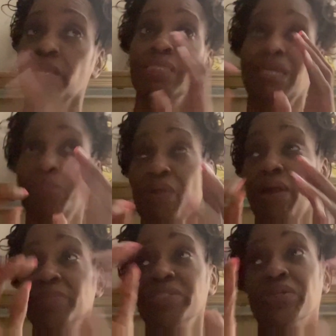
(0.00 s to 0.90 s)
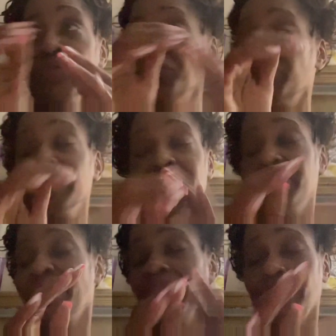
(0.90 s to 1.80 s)
they probably know you would have
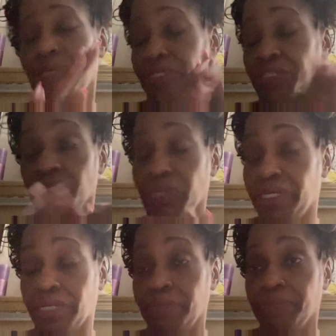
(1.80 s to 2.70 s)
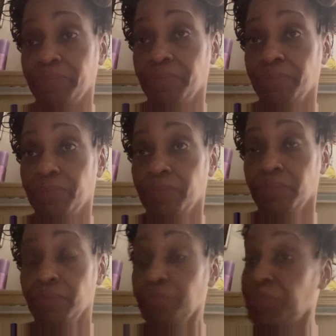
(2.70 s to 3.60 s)
never had nothing to do with them.
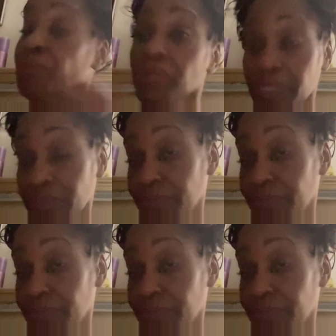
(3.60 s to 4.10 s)
Period.